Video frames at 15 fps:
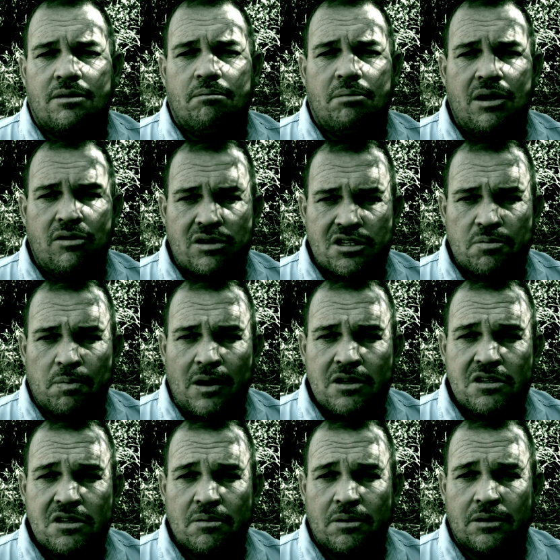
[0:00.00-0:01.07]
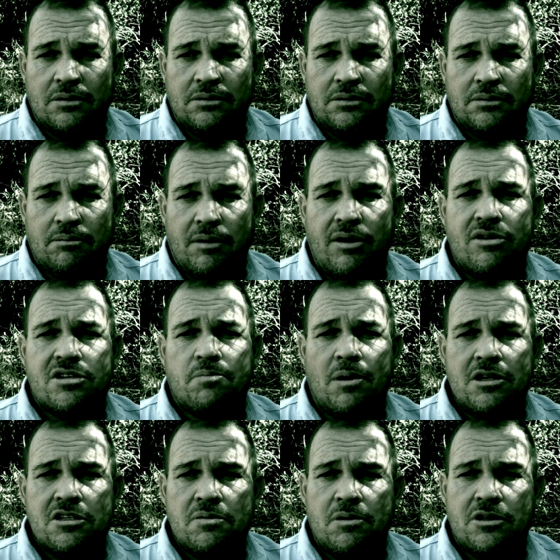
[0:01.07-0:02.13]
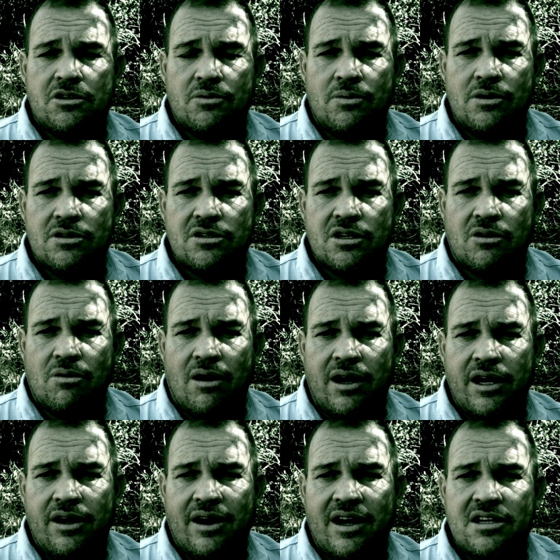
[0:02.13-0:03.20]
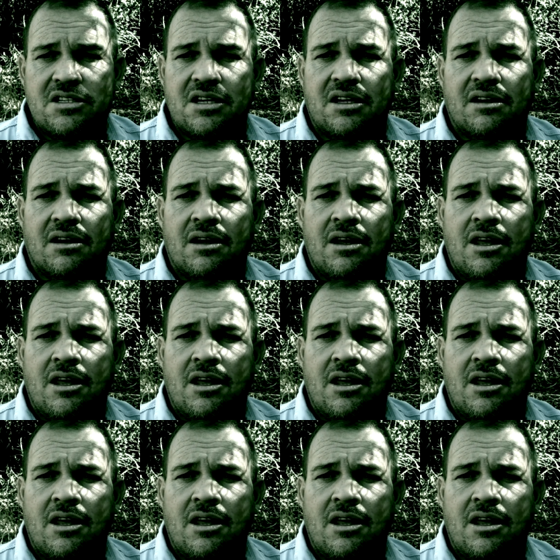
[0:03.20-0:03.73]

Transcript: Be responsible. Be responsible towards the quarry you're hunting.